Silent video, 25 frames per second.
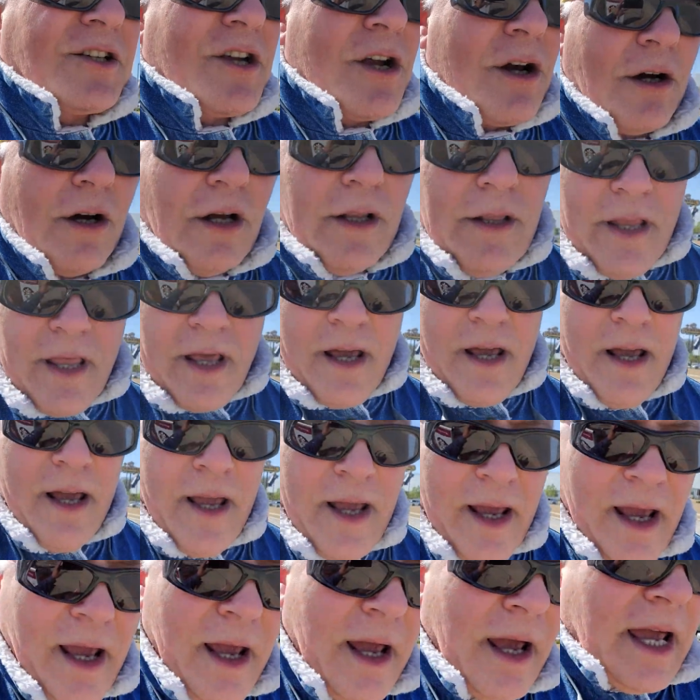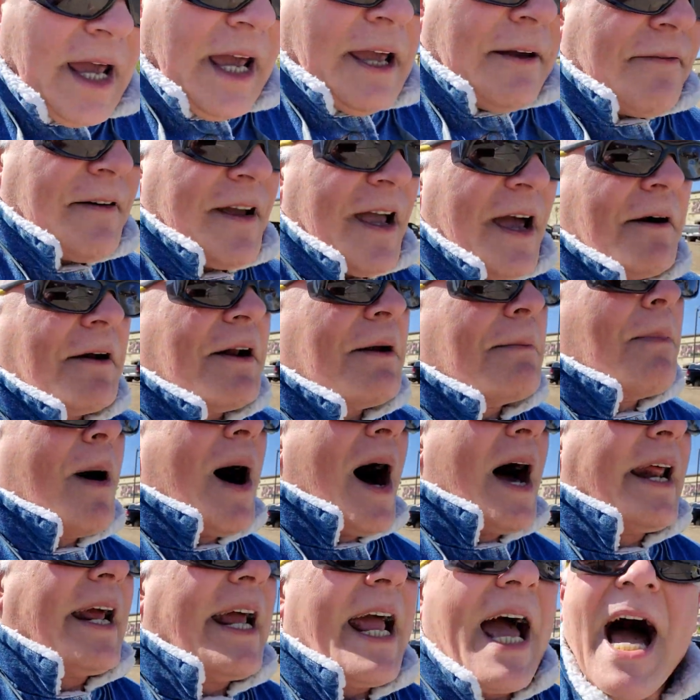good. If
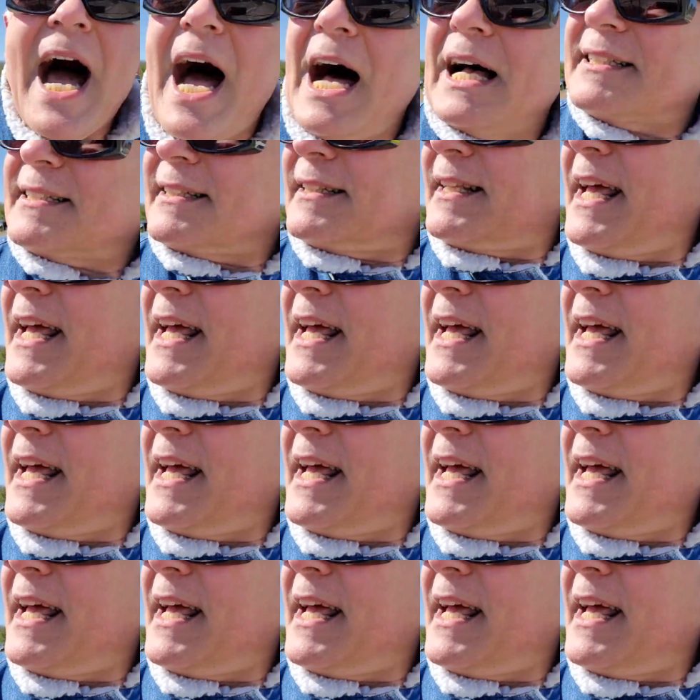everybody has an